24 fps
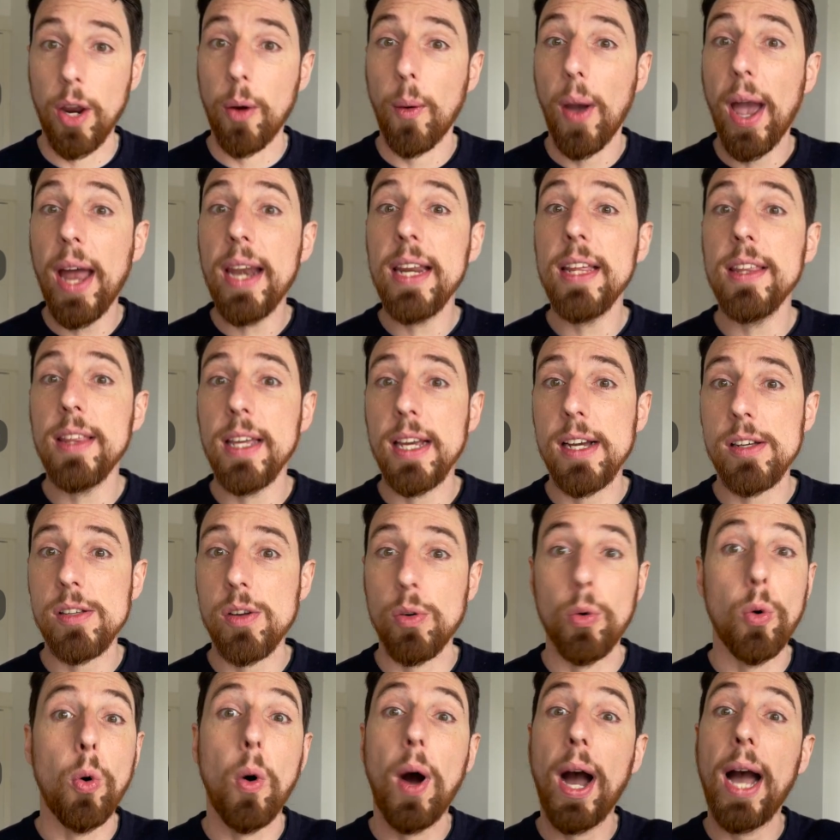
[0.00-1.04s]
Anything else,
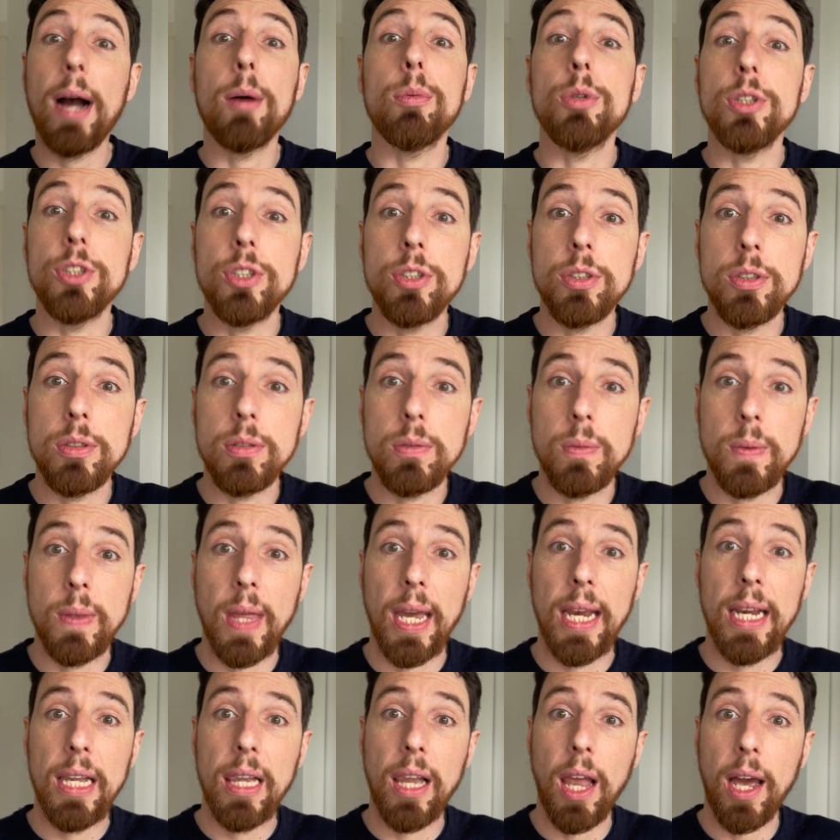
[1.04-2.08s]
or how would
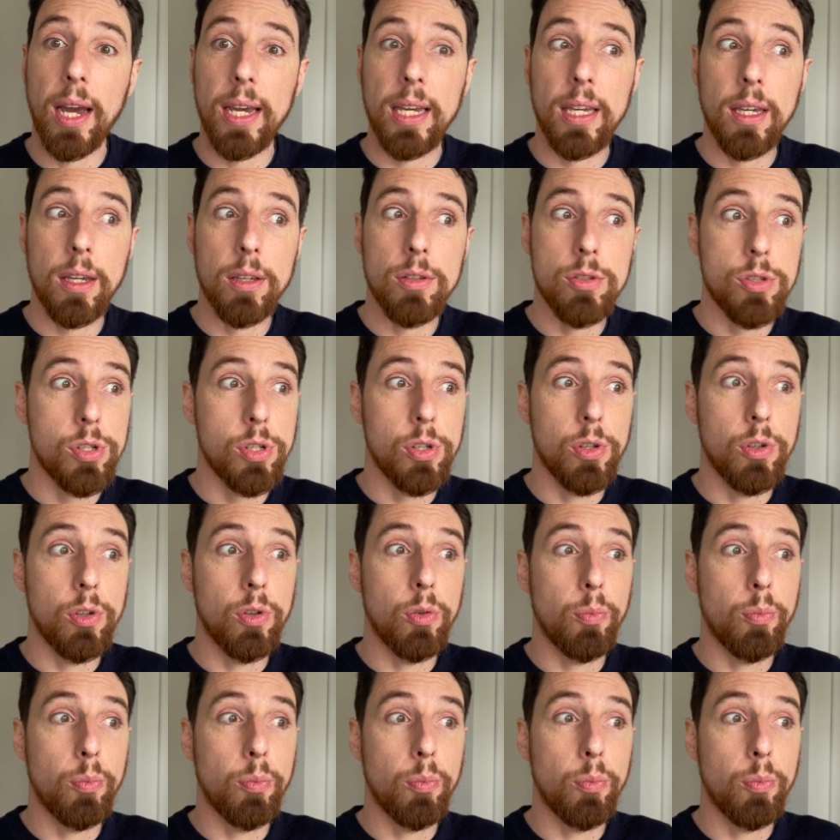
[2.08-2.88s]
they like to